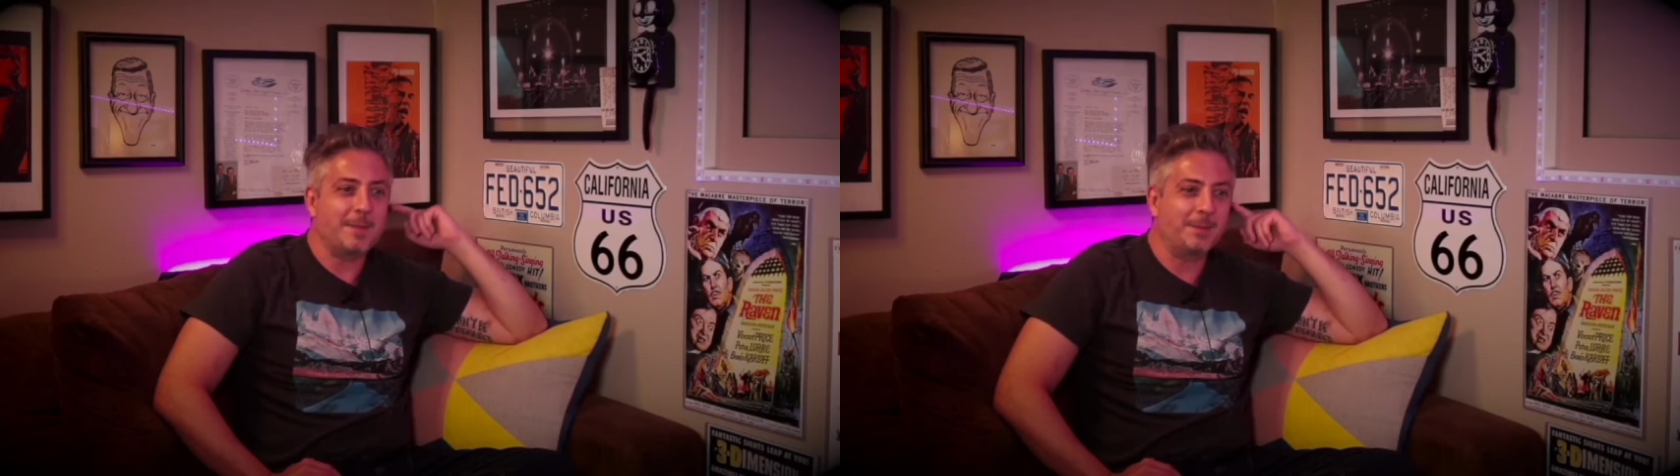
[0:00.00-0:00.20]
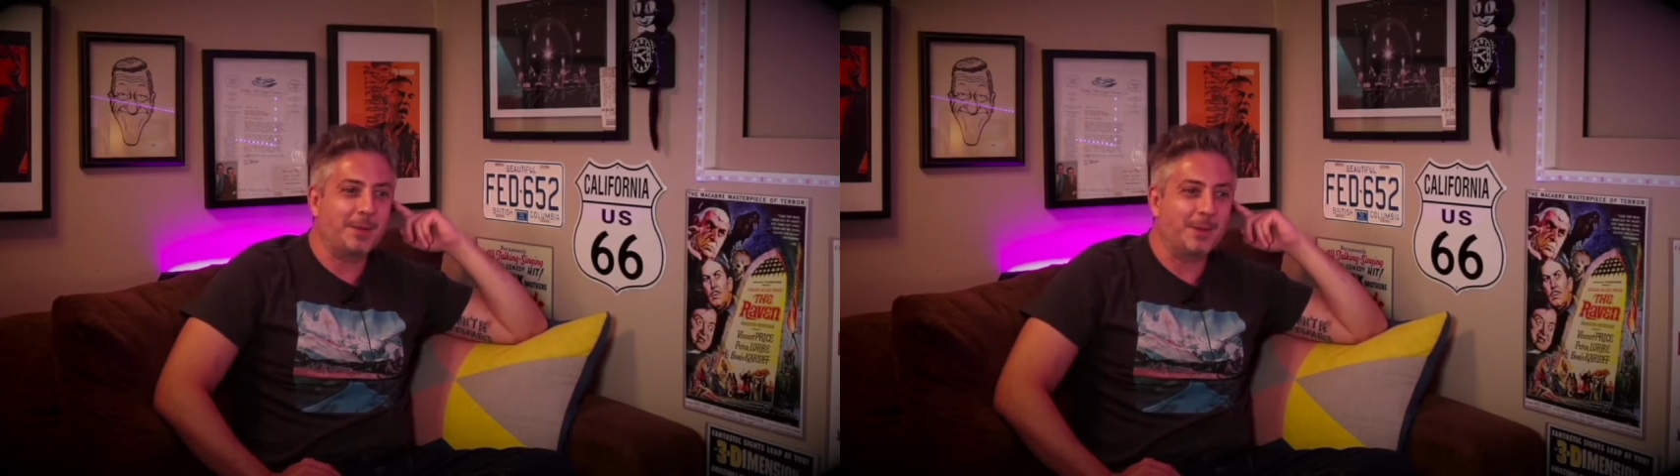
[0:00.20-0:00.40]

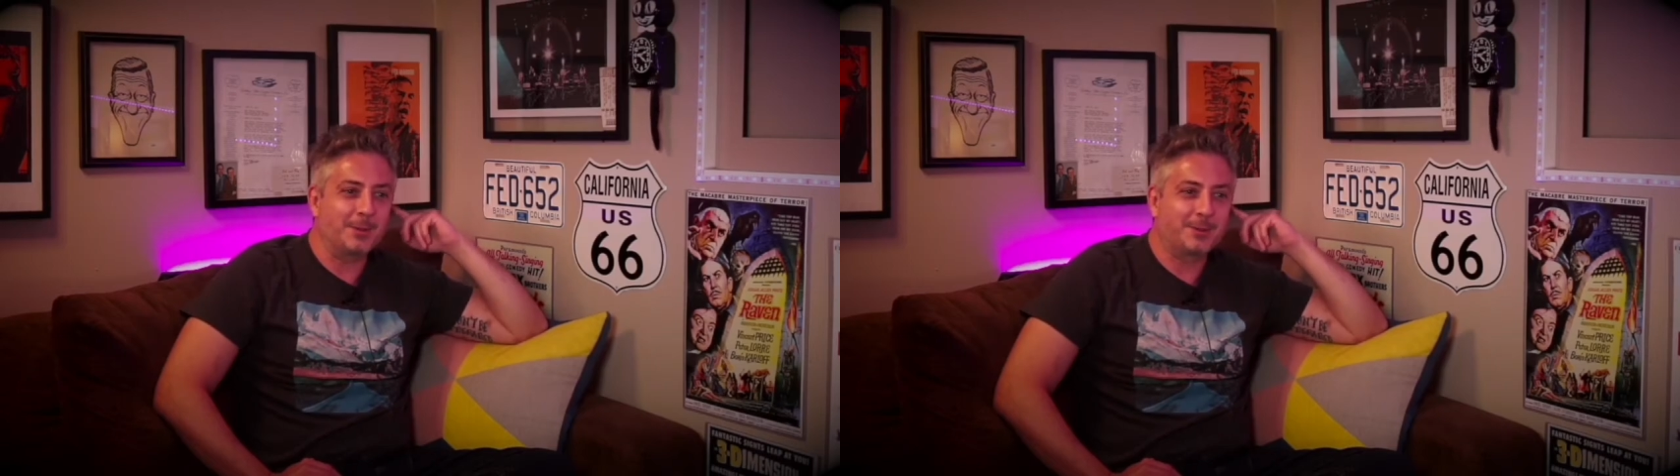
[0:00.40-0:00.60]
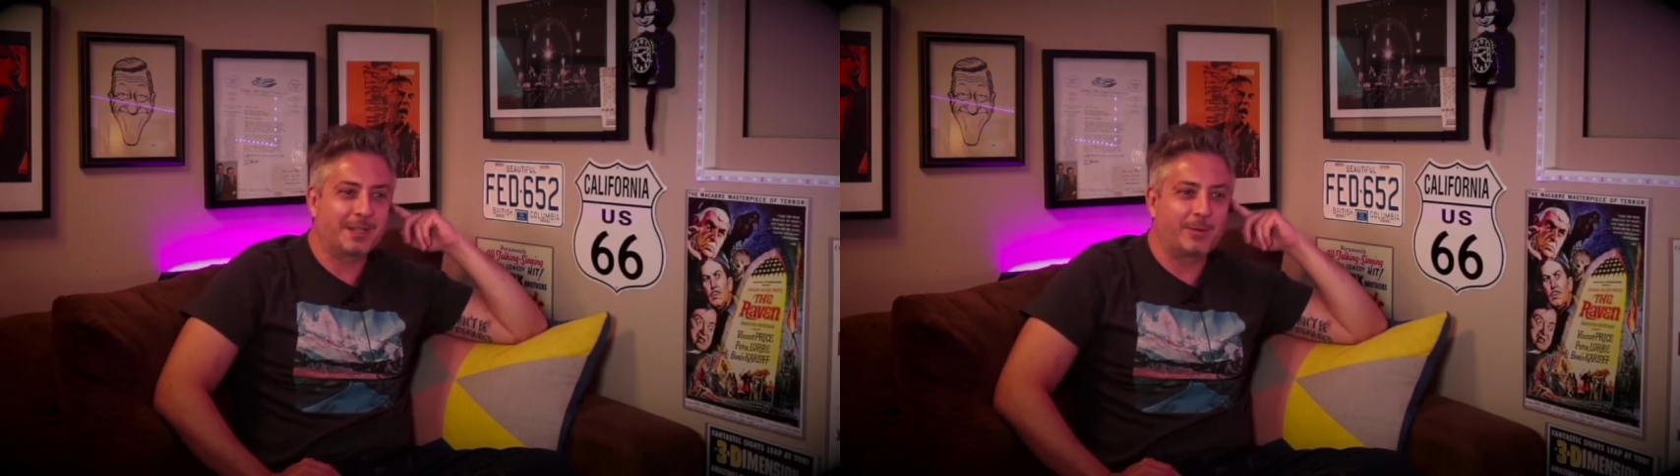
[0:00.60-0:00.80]
of people don't
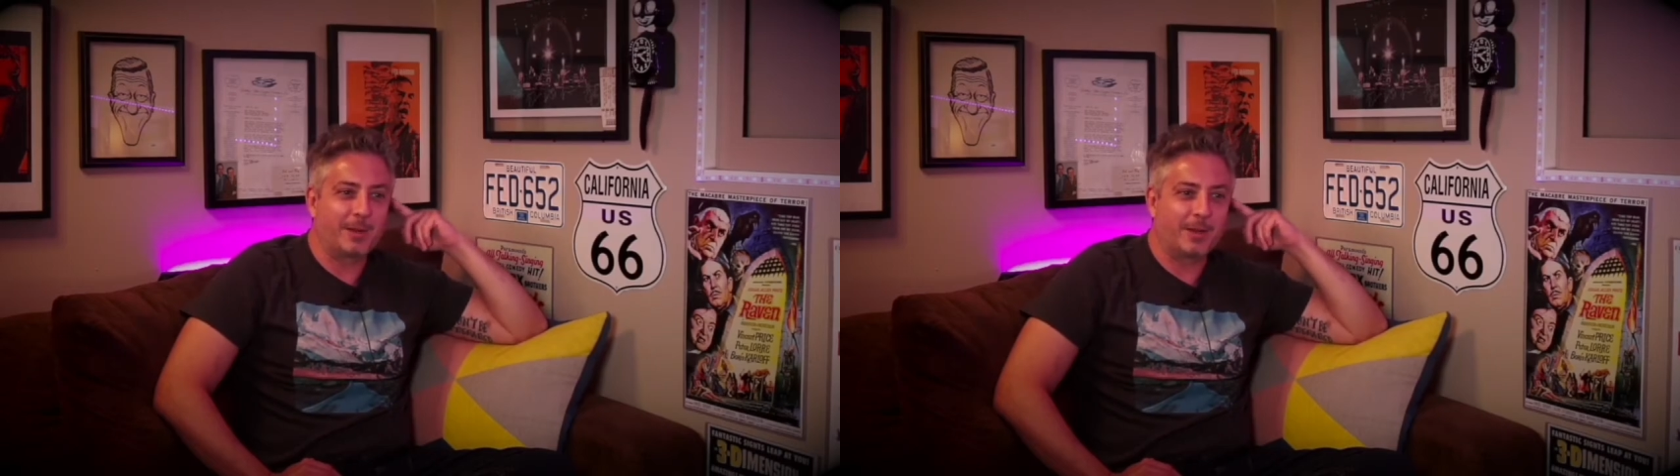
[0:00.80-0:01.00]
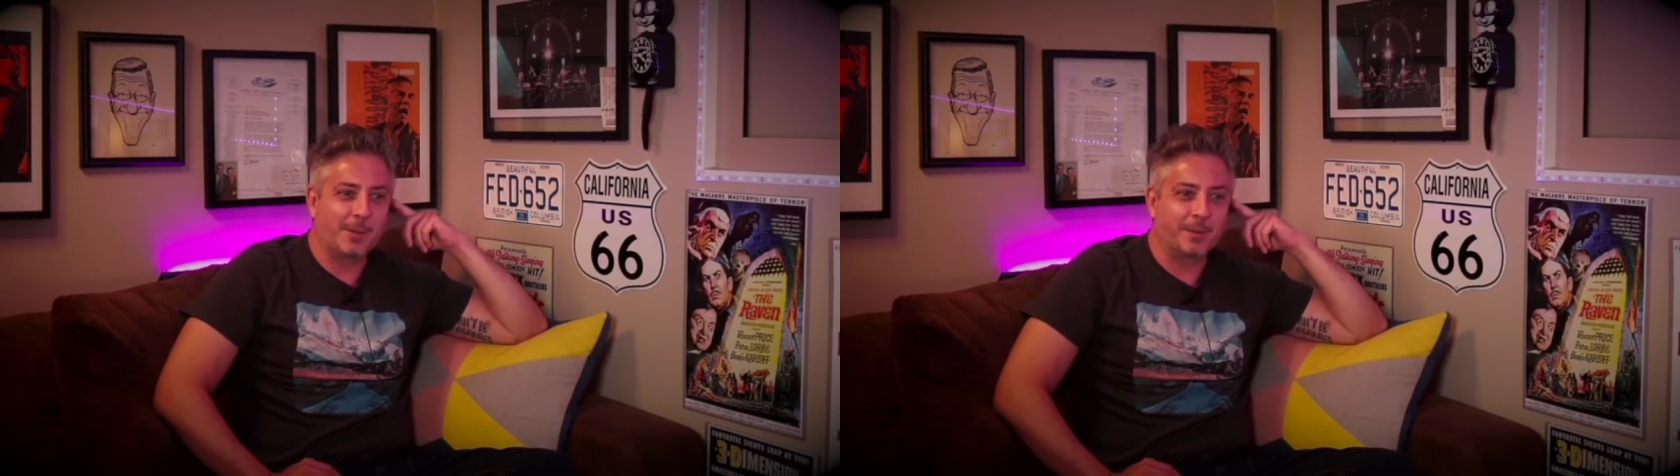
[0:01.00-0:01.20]
do
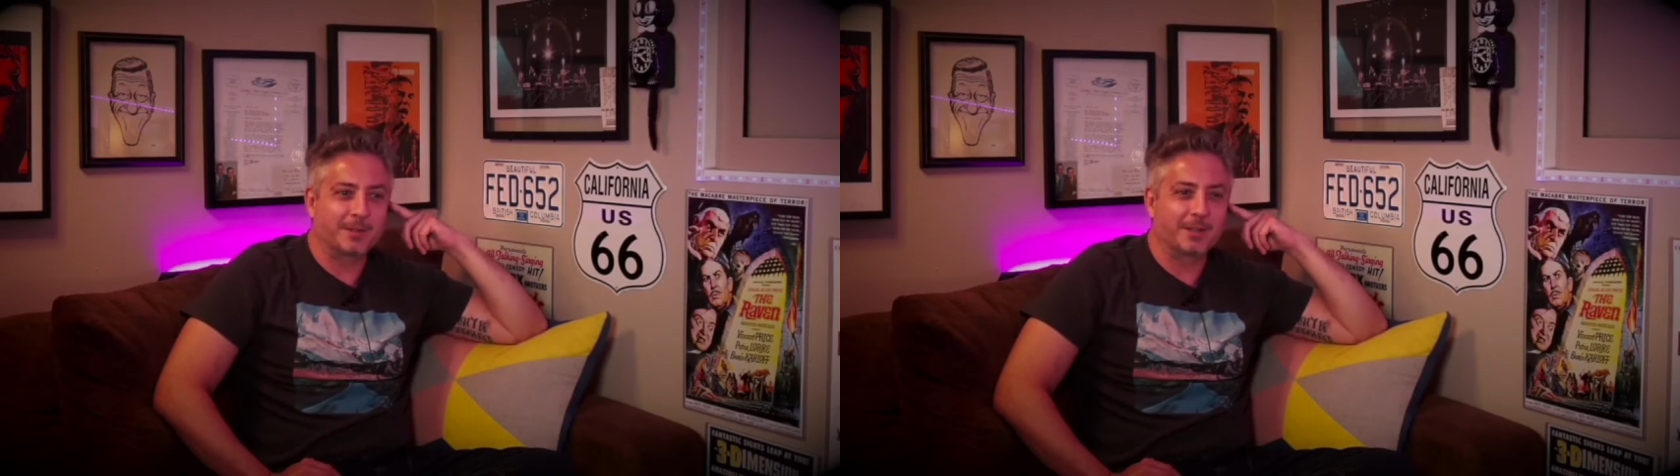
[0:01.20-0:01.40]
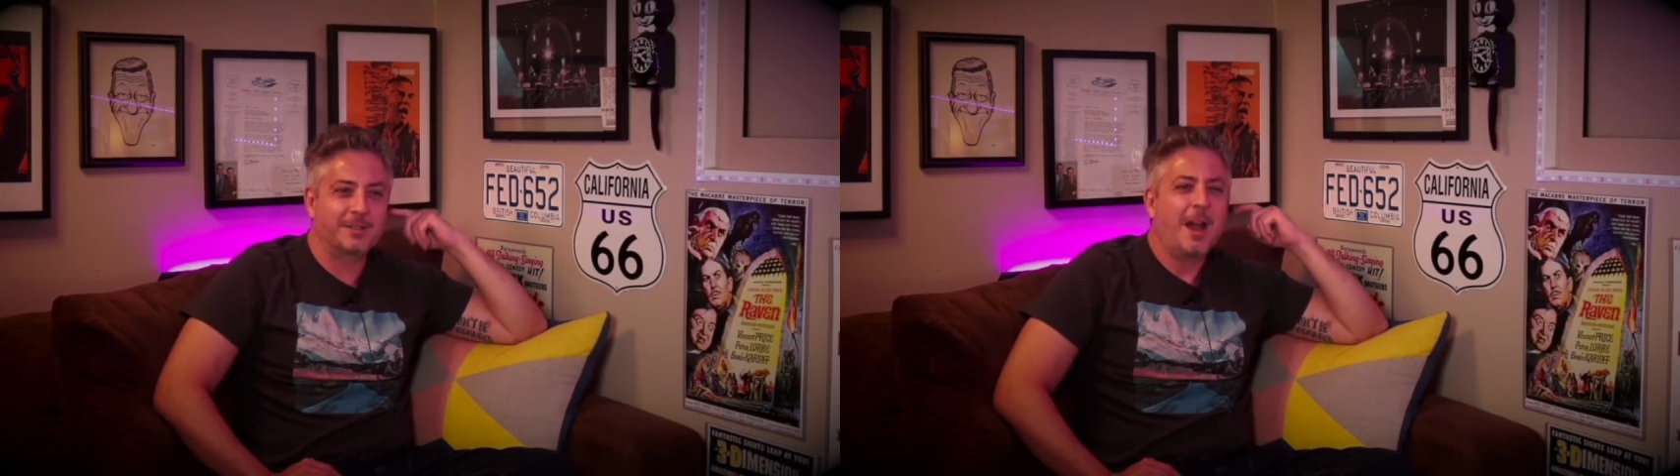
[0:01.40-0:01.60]
squid humor
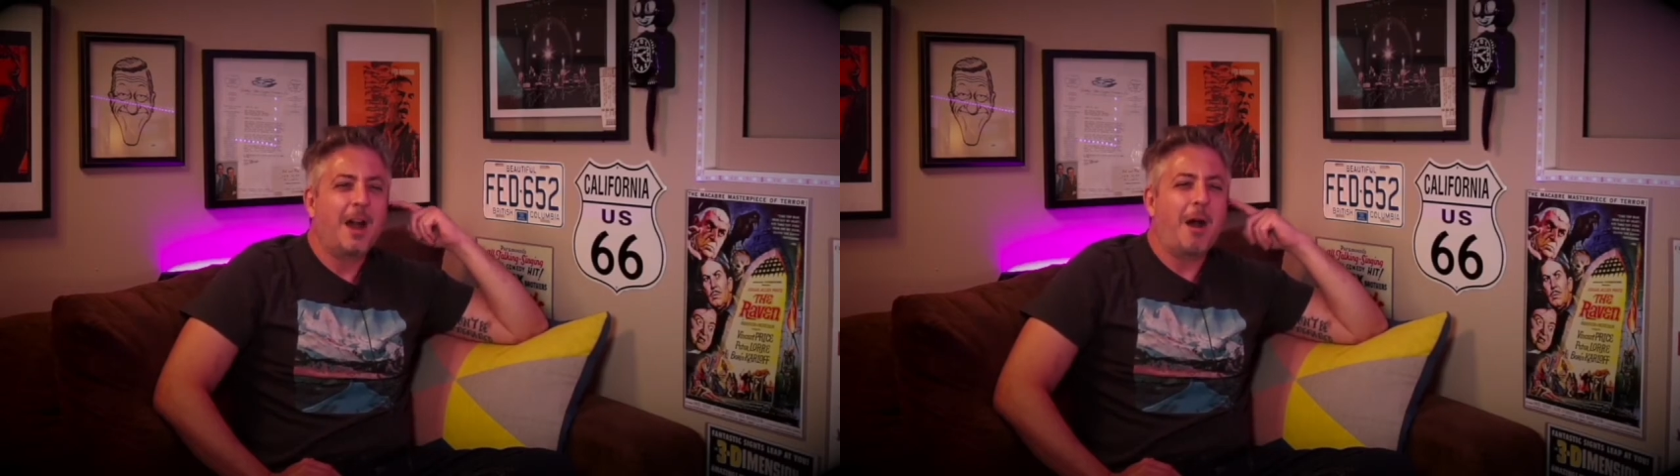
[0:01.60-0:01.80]
because I was